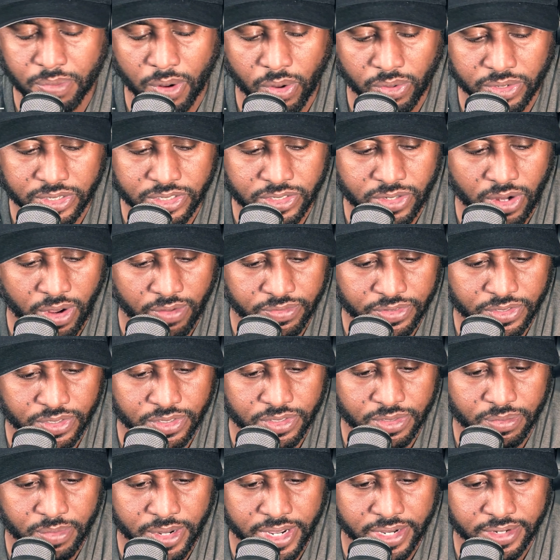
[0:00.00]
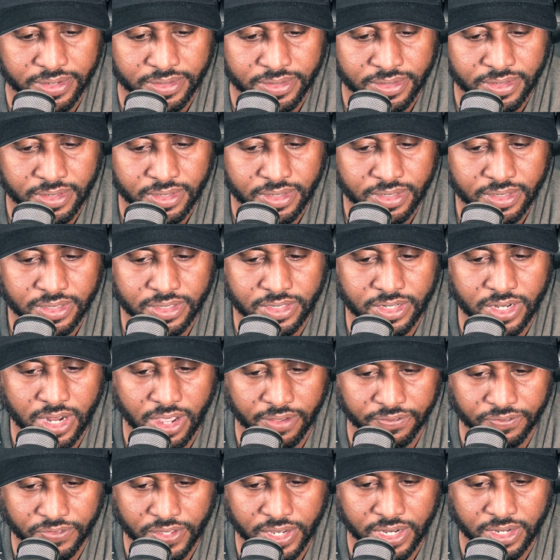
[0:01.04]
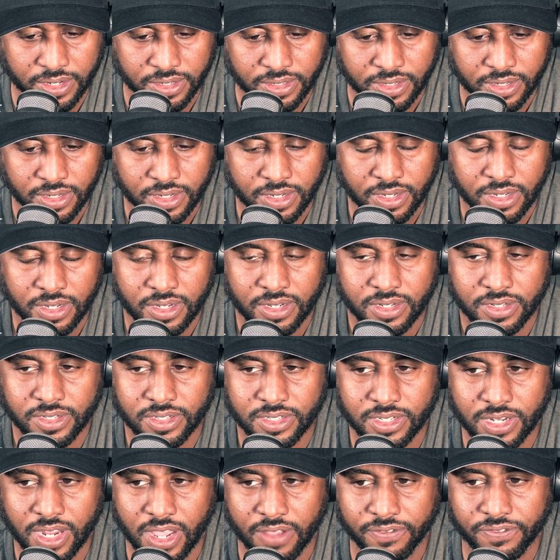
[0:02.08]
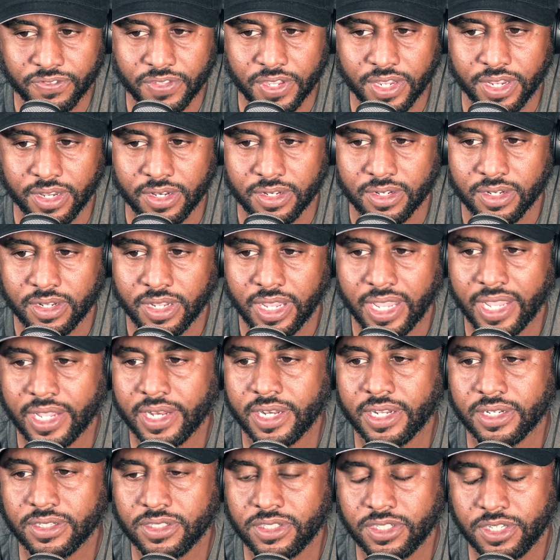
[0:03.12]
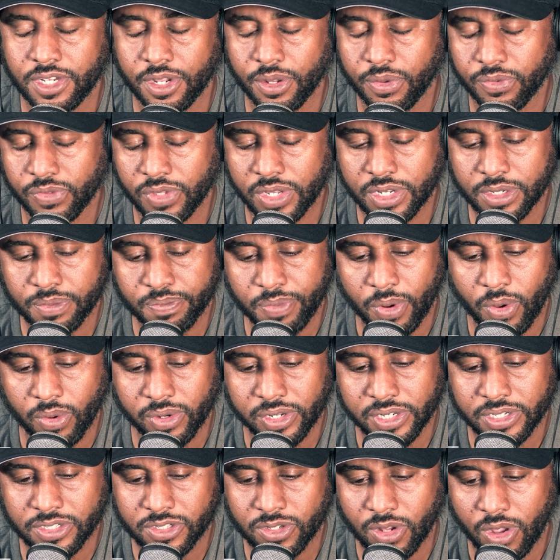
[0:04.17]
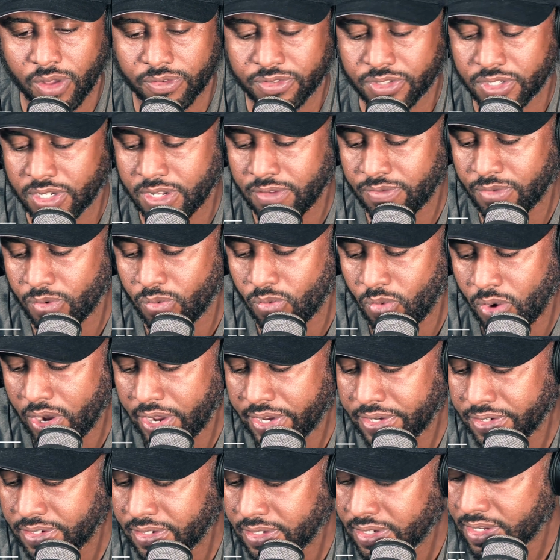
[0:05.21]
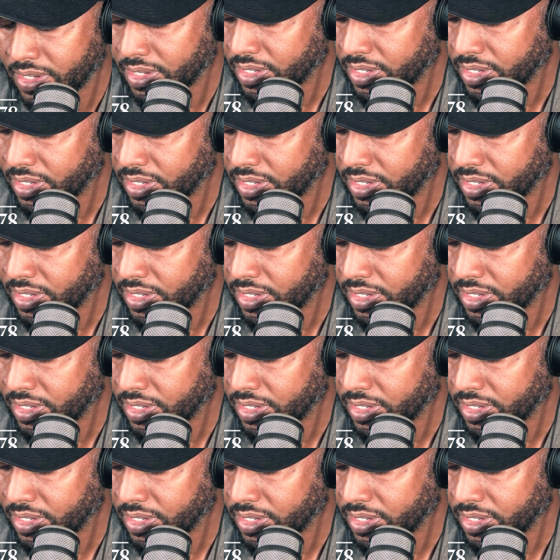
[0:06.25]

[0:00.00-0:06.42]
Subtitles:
police officers, man. Nothing. And until these police officers, either one,